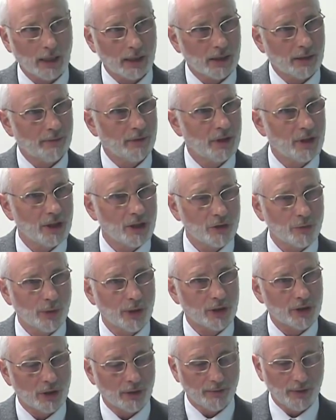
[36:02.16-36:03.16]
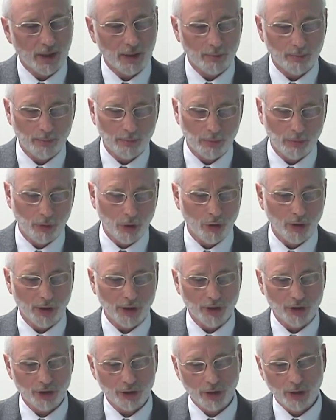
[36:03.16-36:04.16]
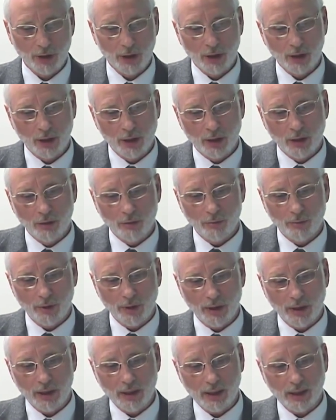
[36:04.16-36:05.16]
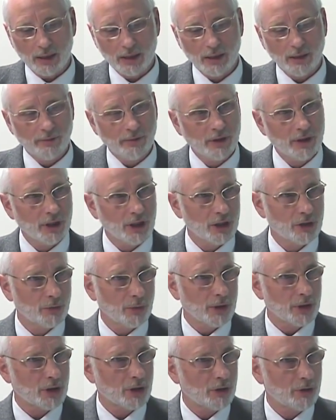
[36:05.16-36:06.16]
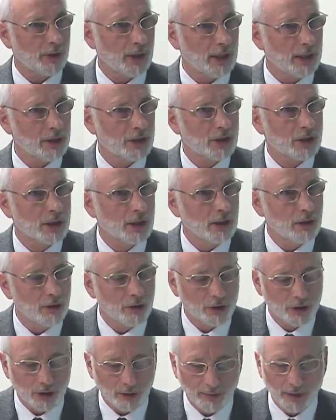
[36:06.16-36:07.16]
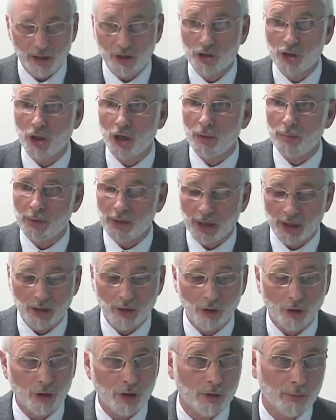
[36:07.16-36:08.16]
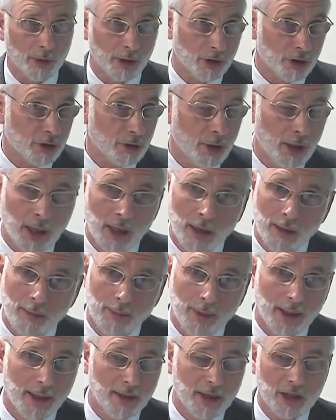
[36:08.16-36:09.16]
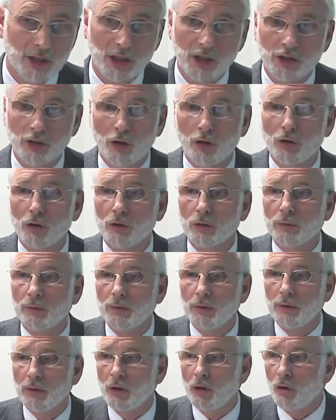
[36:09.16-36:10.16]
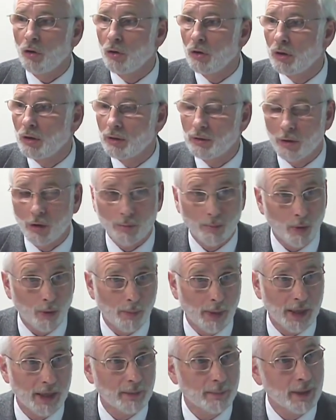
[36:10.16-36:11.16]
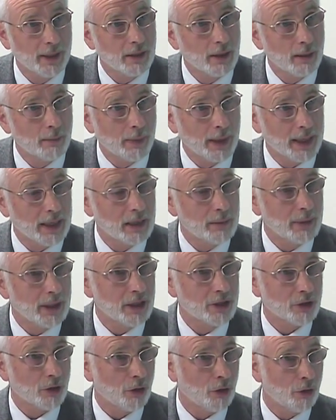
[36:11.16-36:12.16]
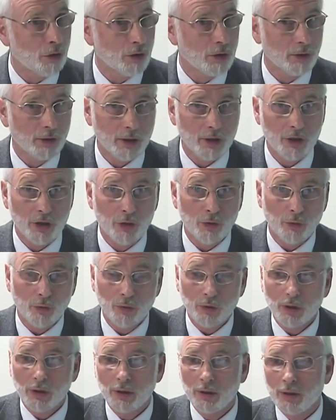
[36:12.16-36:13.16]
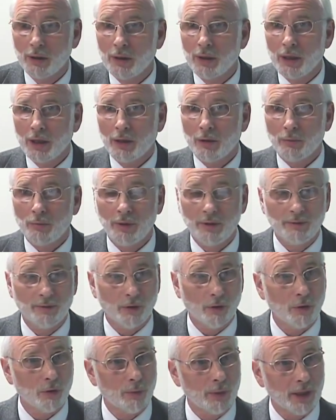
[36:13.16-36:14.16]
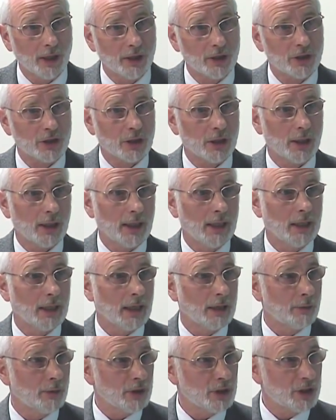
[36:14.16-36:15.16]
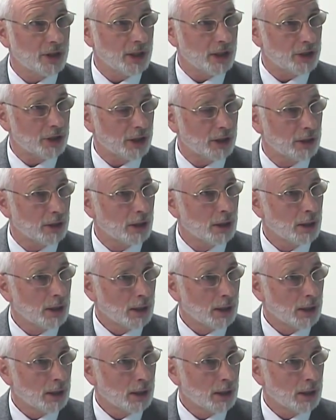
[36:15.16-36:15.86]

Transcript: activities which develop knowledge. We need activities which create skills of interpreting documents. This is not by any means all new. We've always, in language teaching,